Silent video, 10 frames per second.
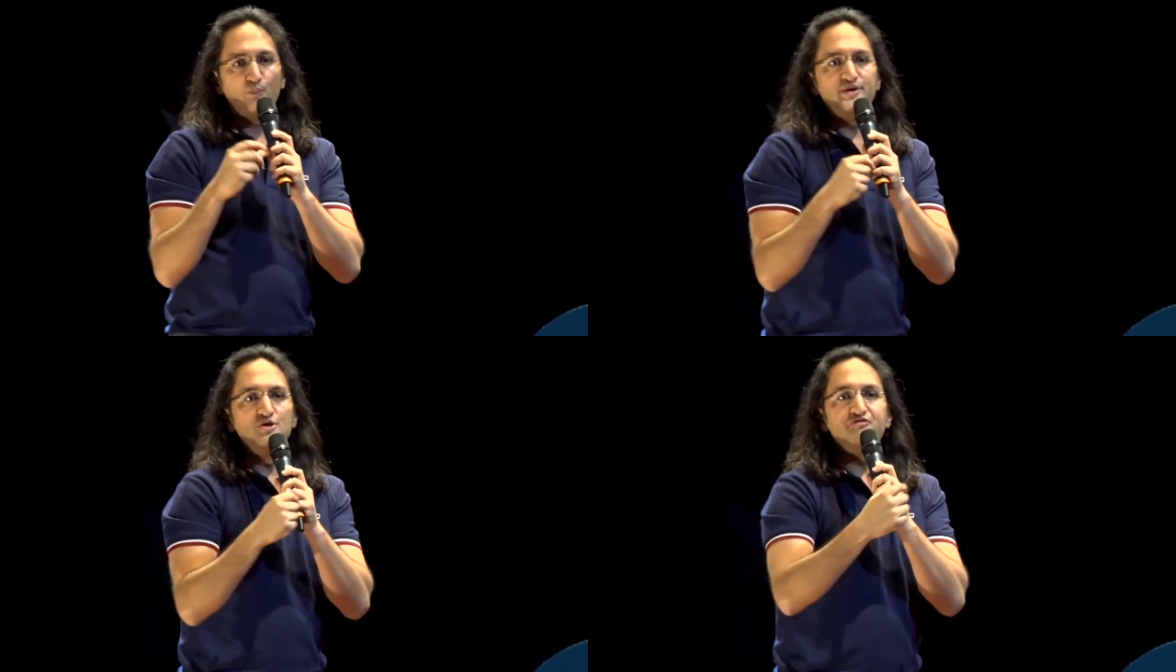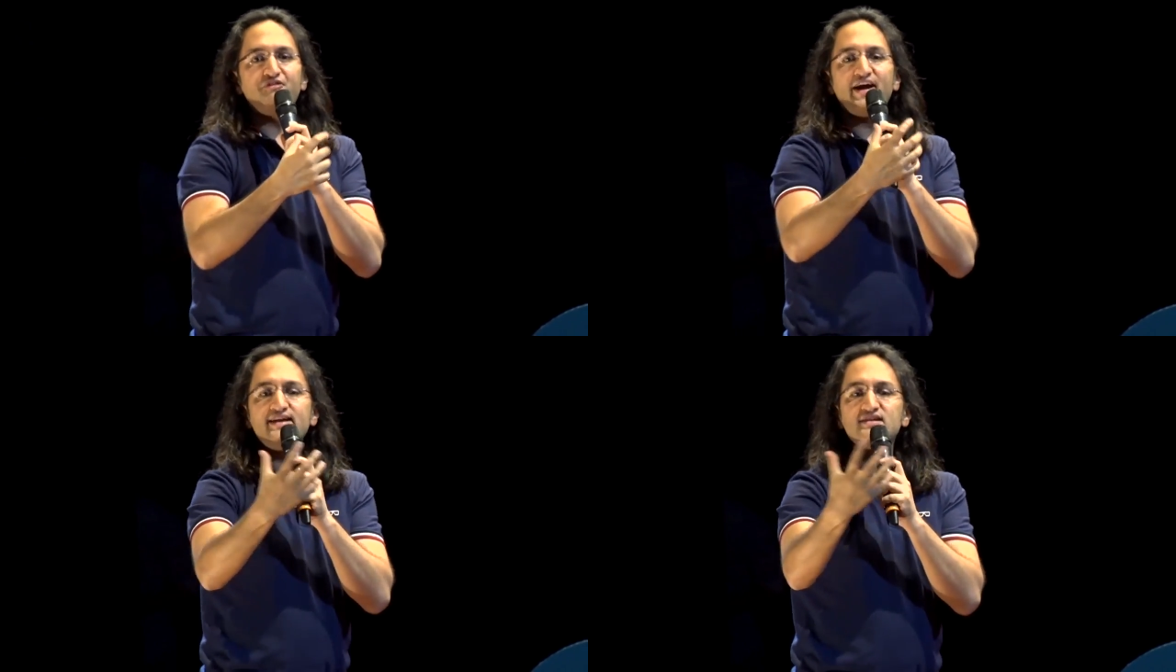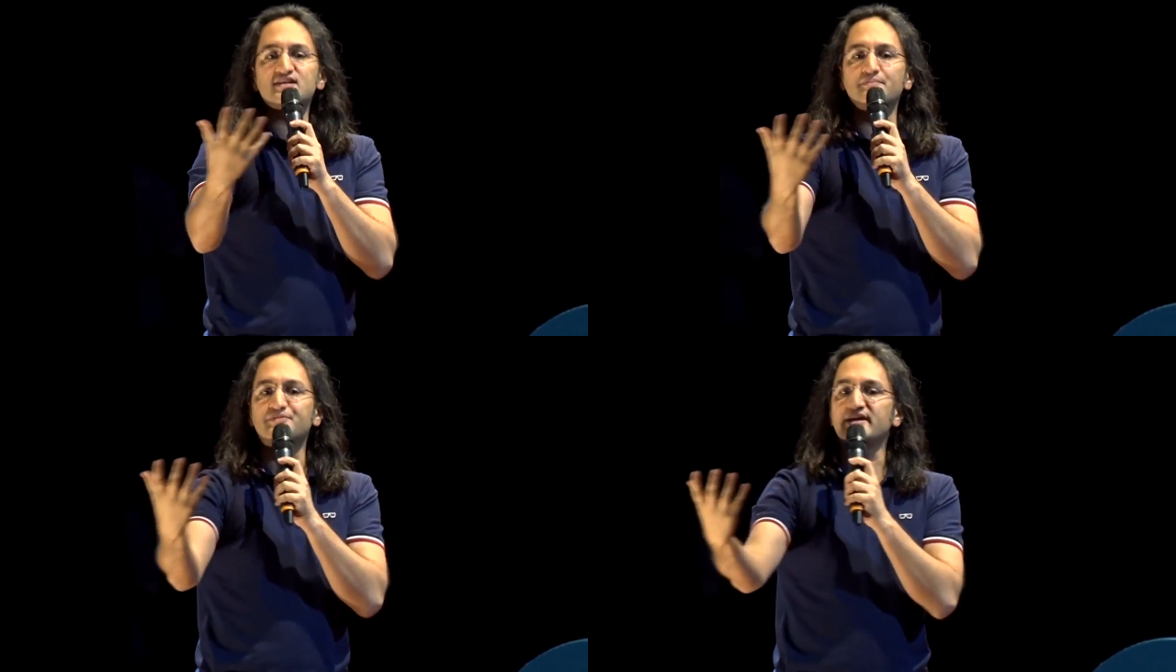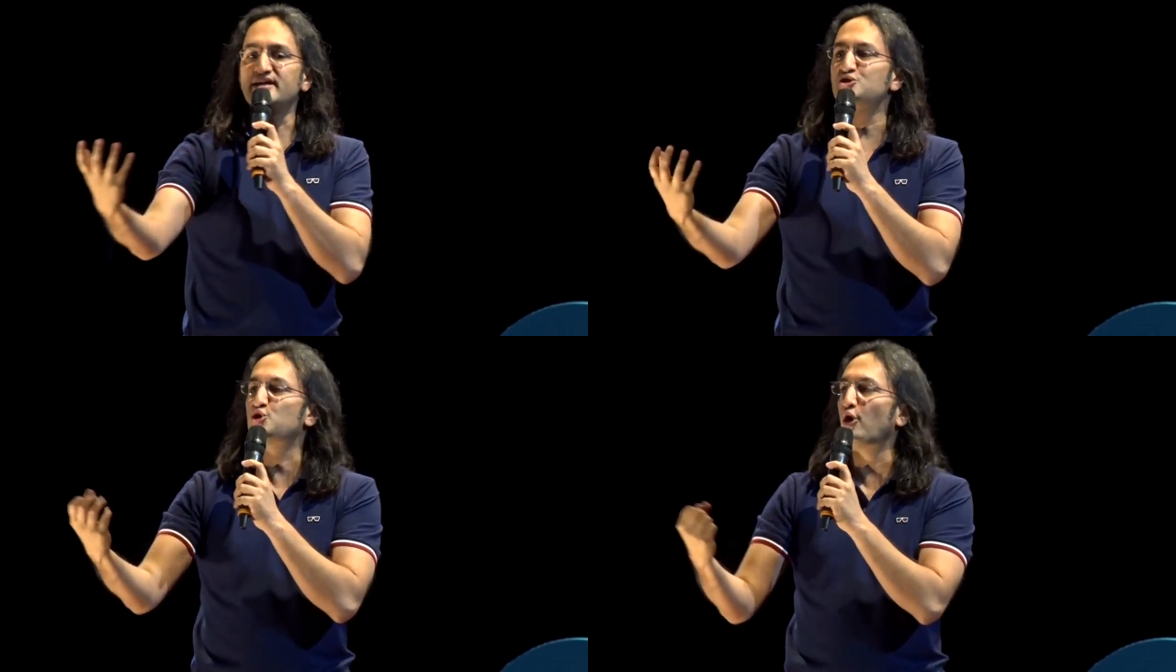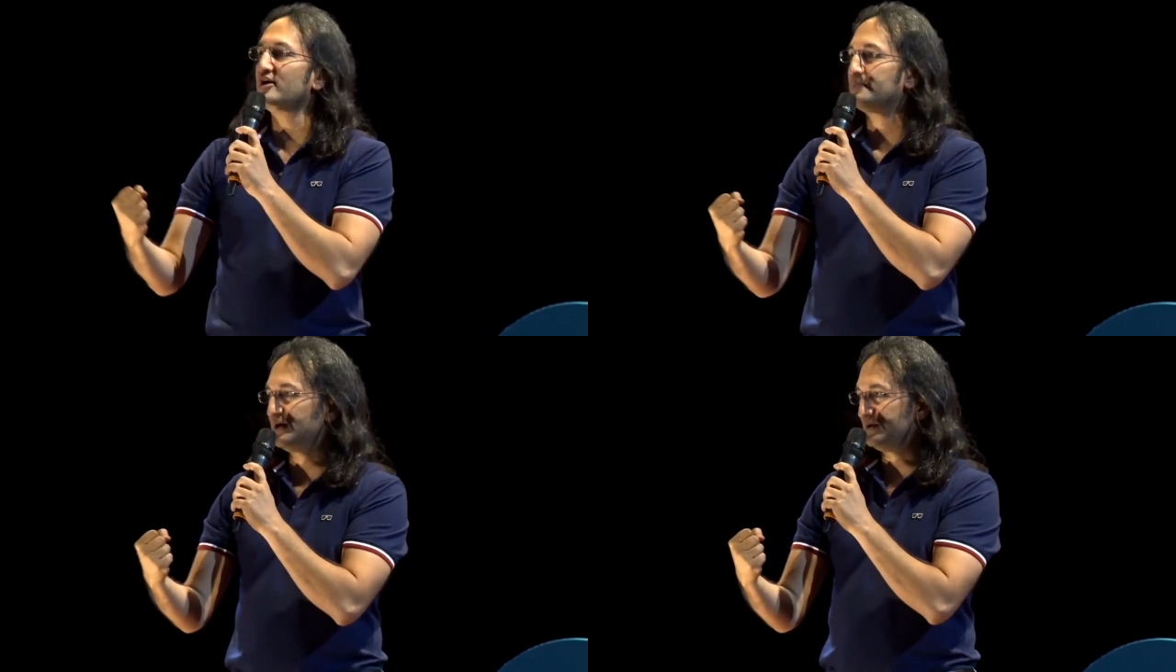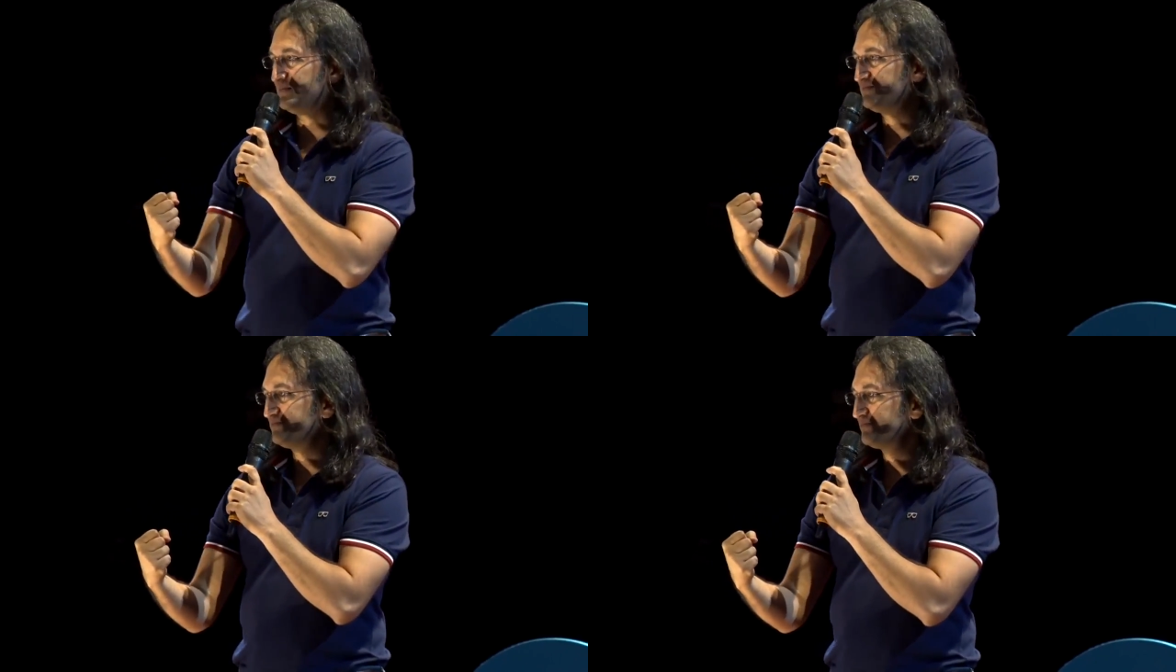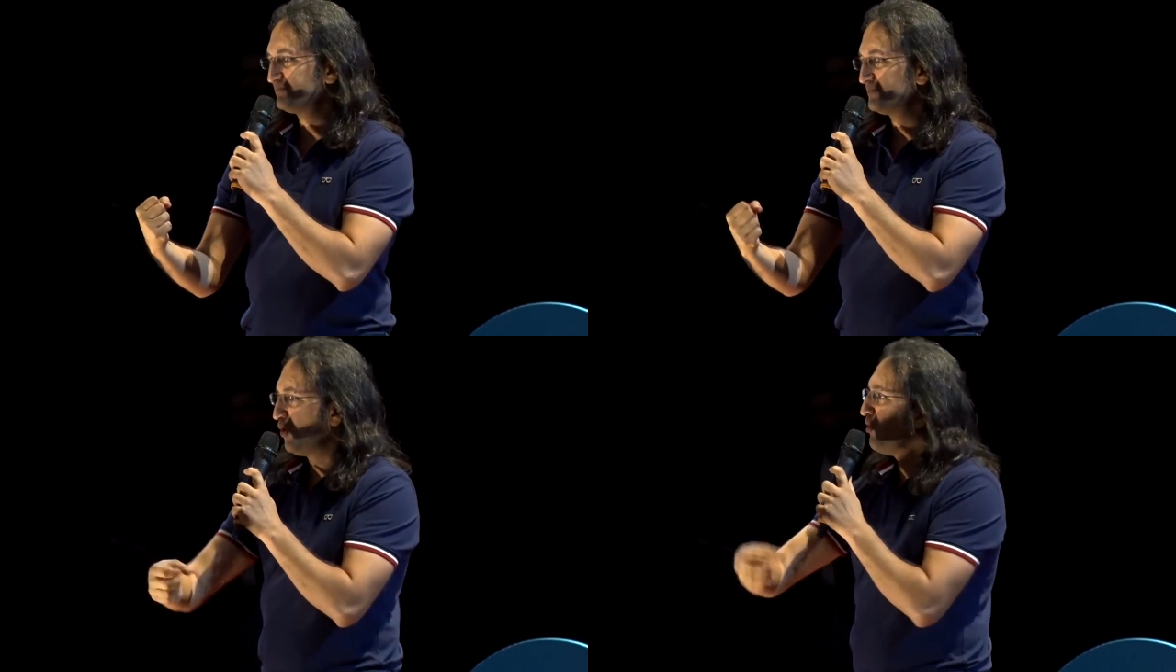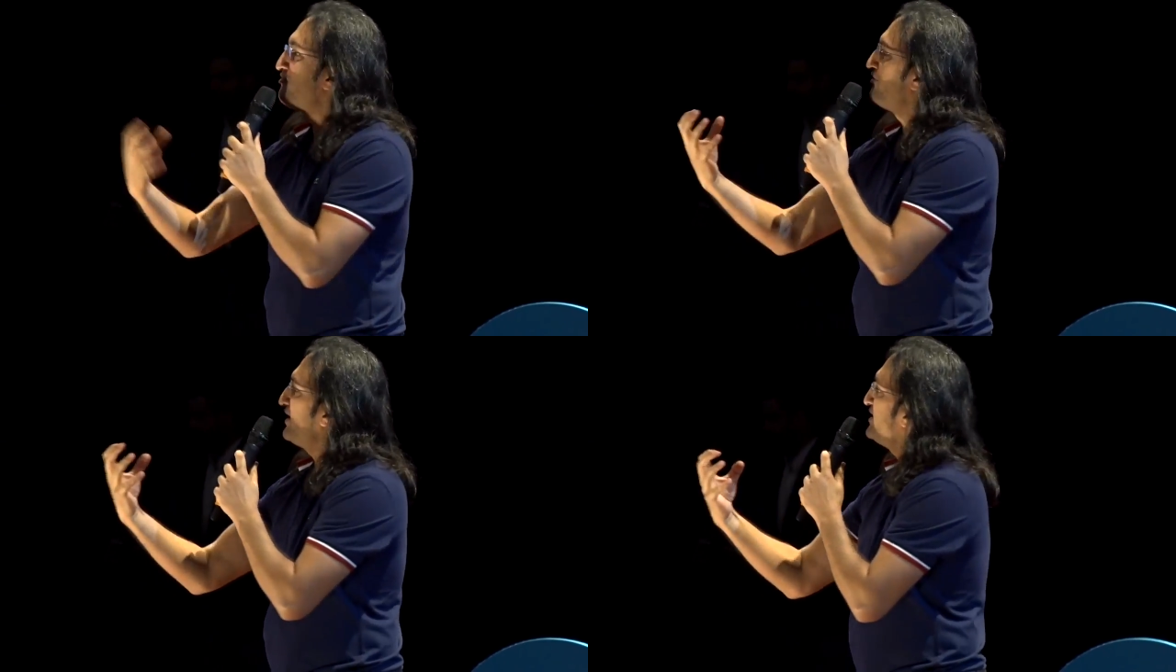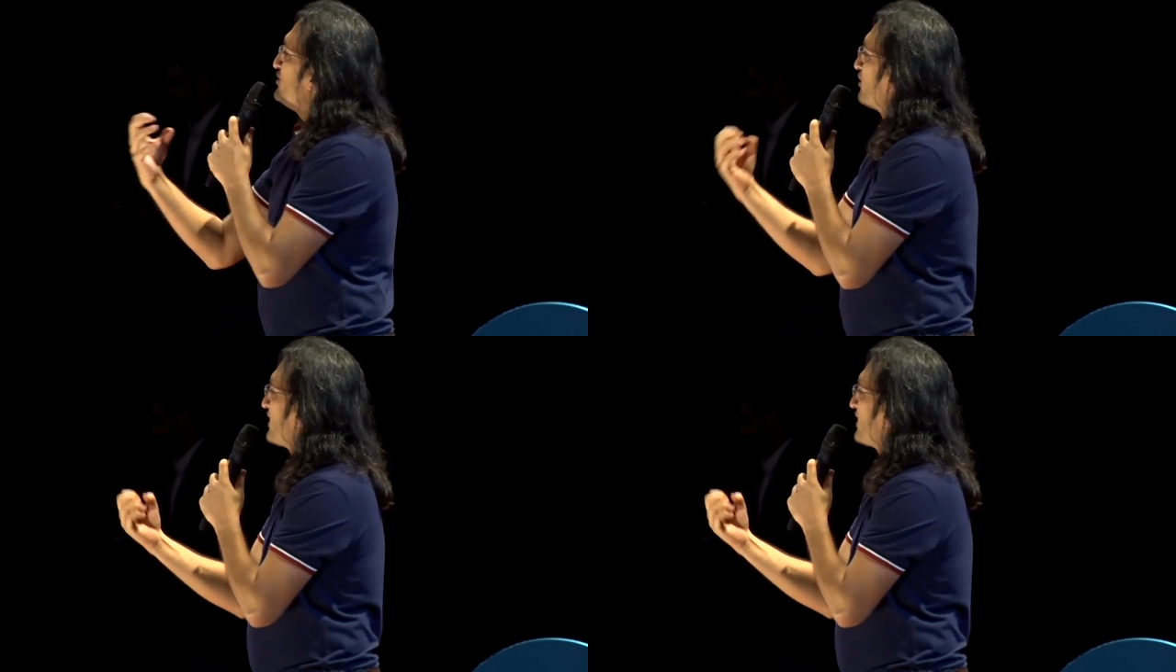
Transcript: when you find something enjoyable or fun in